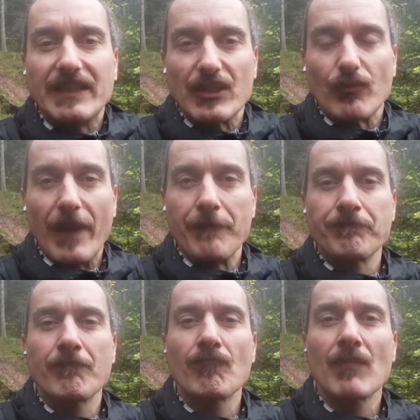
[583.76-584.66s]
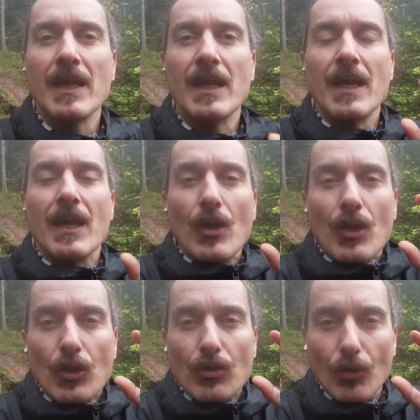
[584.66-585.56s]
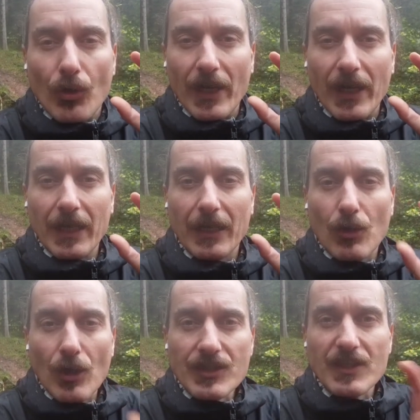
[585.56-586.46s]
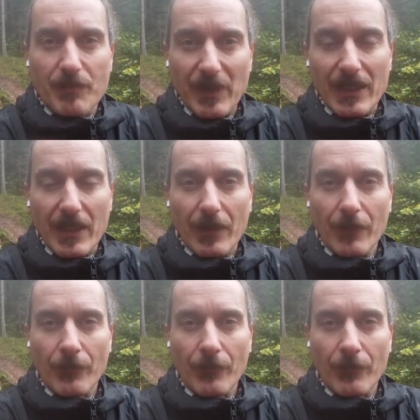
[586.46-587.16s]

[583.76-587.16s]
this way your conscious being